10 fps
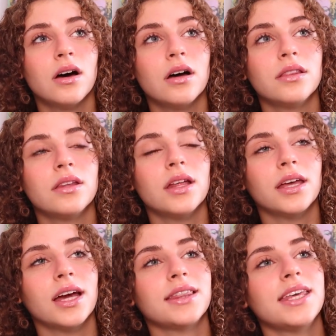on,
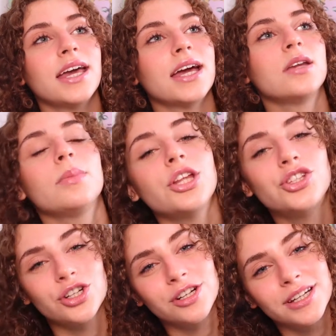like, at the end of my
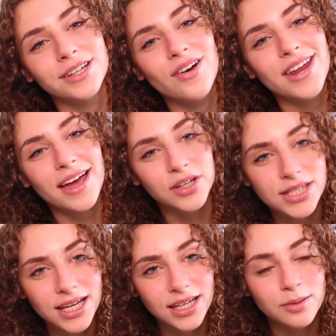journey on
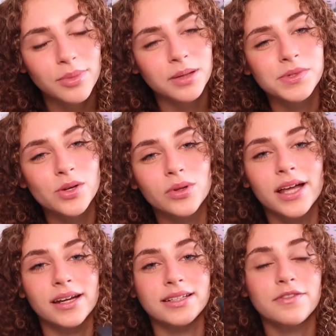Accutane, but I'm so
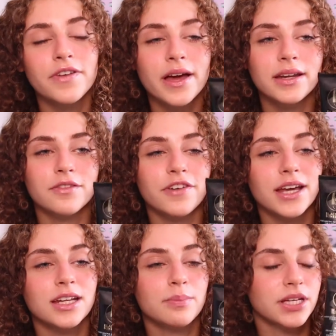glad I did
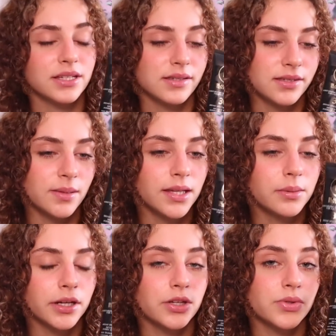find it because it's something I'm
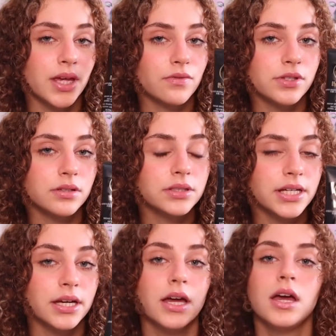going to use every single
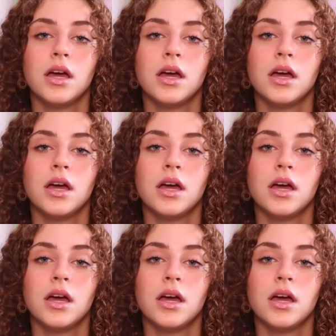day.